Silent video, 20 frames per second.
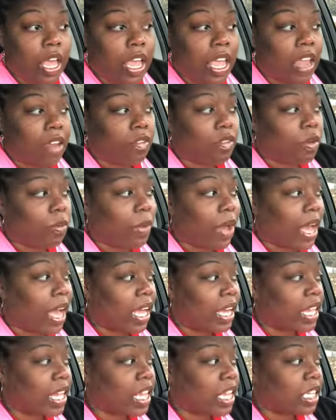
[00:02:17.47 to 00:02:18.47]

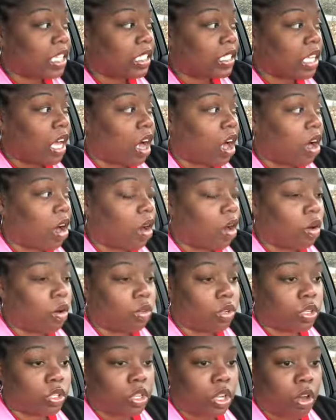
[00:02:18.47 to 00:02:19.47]
everybody is all,